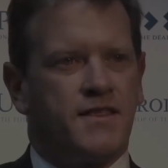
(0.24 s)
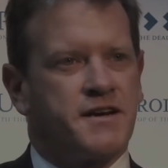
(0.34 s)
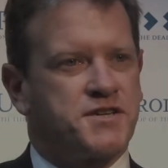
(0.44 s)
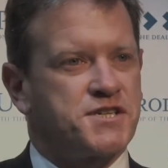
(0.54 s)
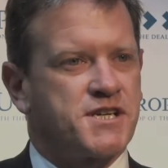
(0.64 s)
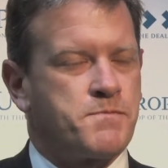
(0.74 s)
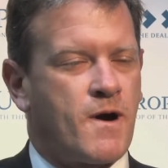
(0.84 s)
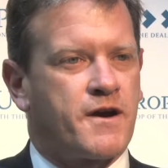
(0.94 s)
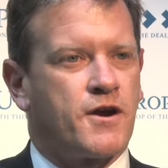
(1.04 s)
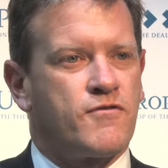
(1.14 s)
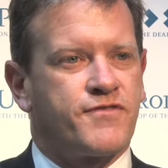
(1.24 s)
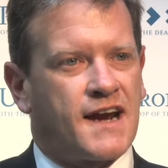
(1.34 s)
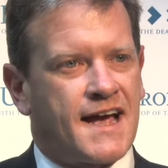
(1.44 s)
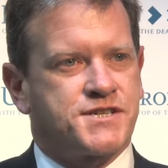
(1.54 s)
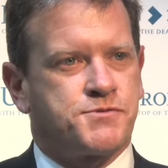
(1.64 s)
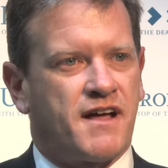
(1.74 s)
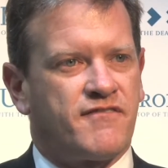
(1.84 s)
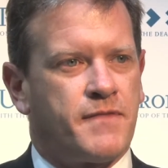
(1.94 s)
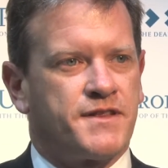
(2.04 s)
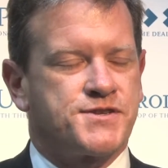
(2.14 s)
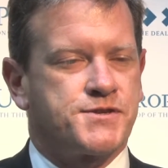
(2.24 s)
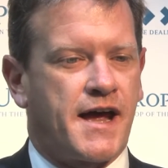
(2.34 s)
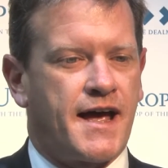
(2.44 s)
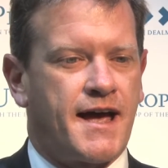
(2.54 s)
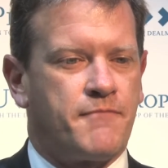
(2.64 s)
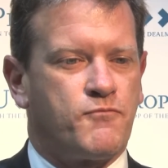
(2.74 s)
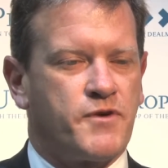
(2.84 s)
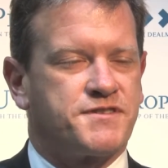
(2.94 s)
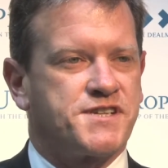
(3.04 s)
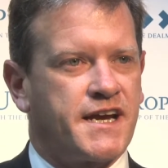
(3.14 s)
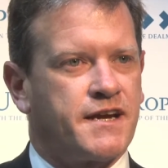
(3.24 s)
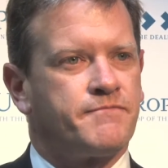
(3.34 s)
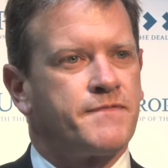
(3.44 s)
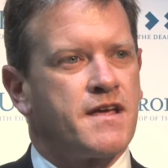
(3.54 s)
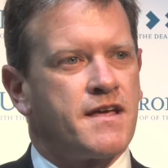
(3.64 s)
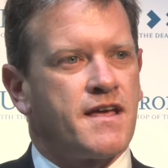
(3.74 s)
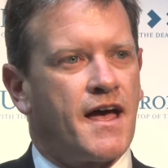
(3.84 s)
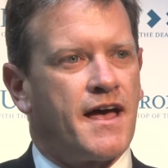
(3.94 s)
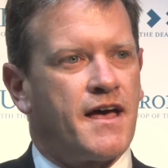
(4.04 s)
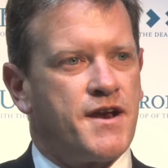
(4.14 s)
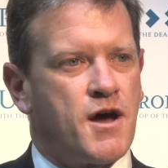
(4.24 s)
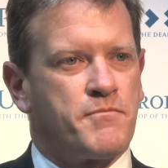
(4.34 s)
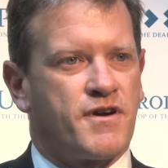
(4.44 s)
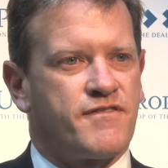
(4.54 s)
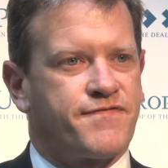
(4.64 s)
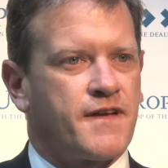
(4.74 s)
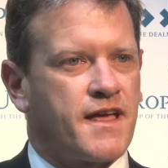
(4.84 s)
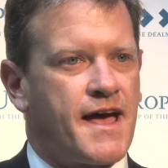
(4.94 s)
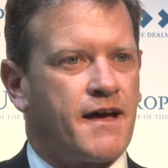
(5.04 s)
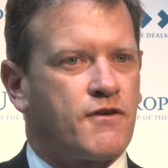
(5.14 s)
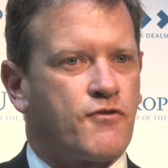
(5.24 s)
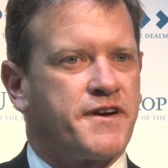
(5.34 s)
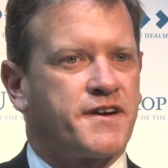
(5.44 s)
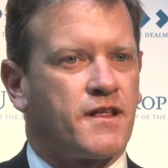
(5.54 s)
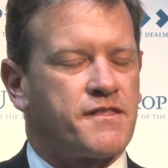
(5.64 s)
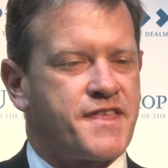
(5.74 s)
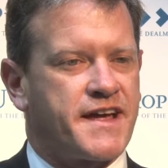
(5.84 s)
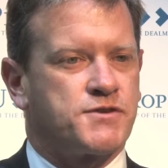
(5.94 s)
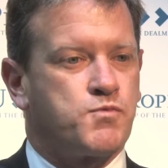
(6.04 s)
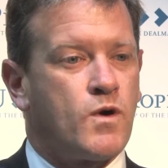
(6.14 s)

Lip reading: In the logistics market over the last 12 months, we've seen a number of critical things.